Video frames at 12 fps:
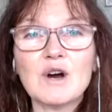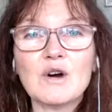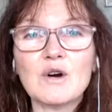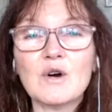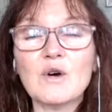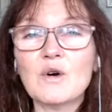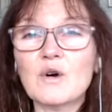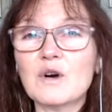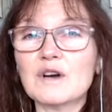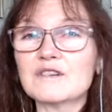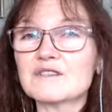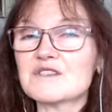Or
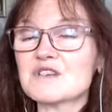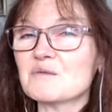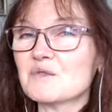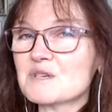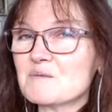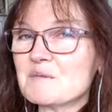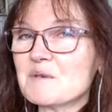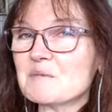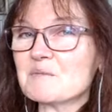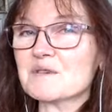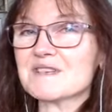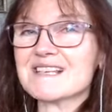do you want to be
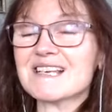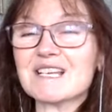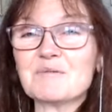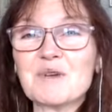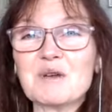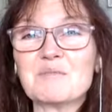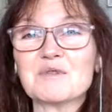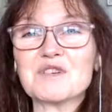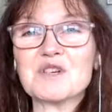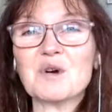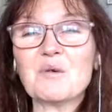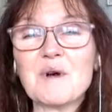sending people to
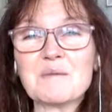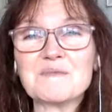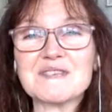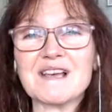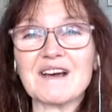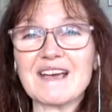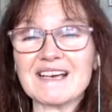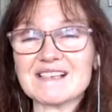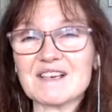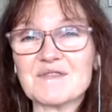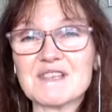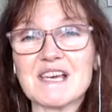your website, as
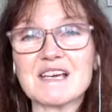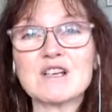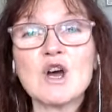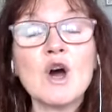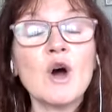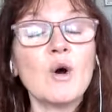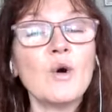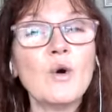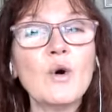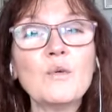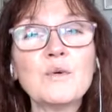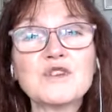I've said?
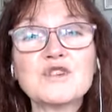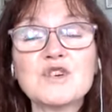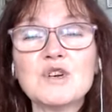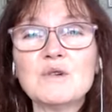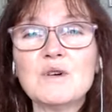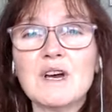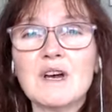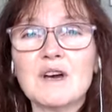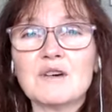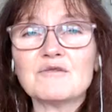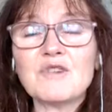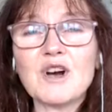Or would you
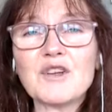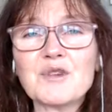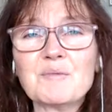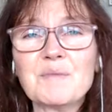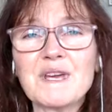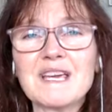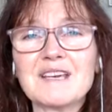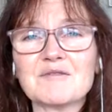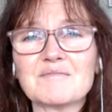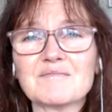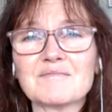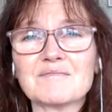rather be
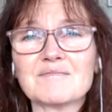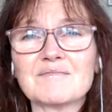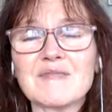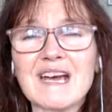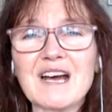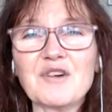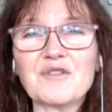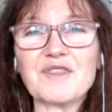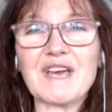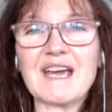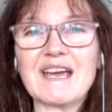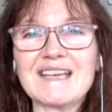out
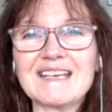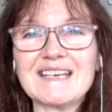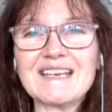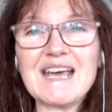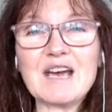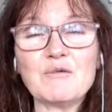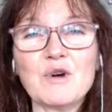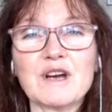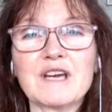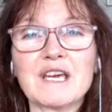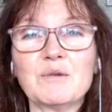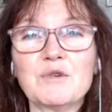there
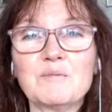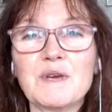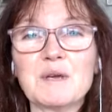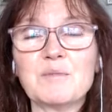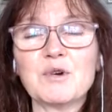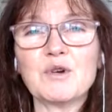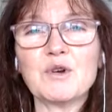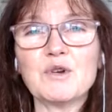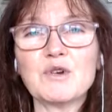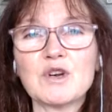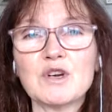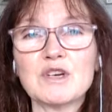networking with people who
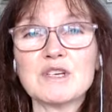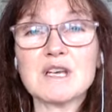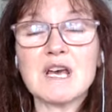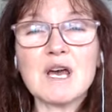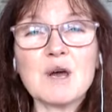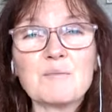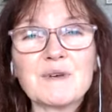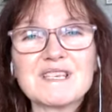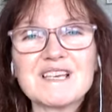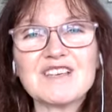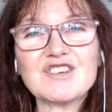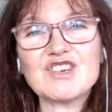could
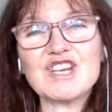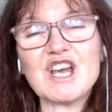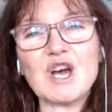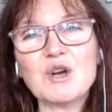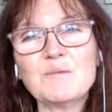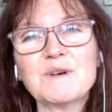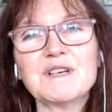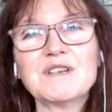potentially open